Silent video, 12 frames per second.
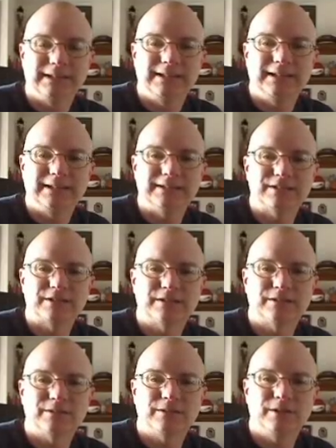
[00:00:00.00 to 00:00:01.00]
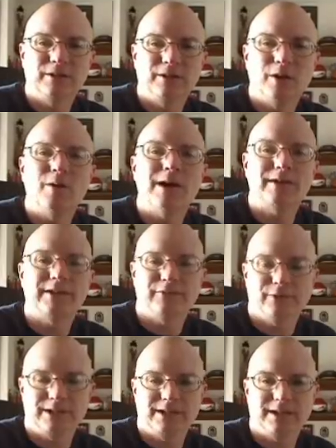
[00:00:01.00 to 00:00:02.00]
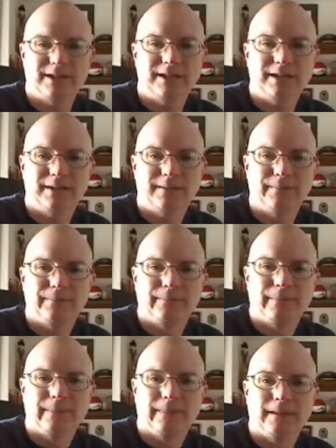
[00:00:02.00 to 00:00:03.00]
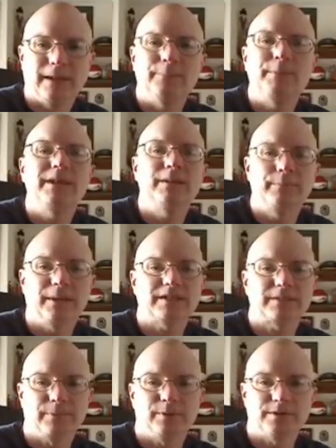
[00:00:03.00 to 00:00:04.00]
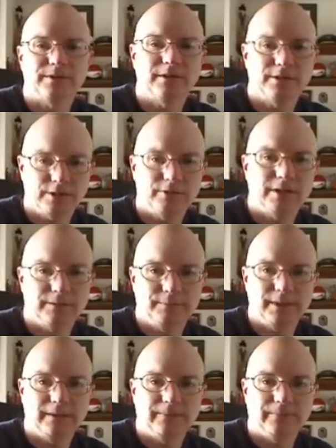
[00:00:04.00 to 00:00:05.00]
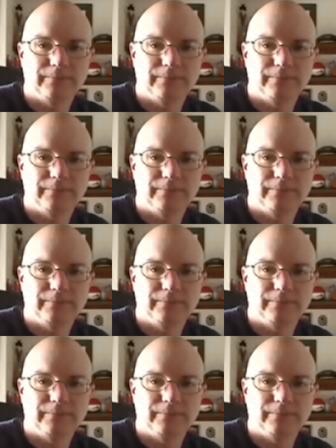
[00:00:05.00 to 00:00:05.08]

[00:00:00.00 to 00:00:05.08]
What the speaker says: is to go out every day and be the best person that you can be.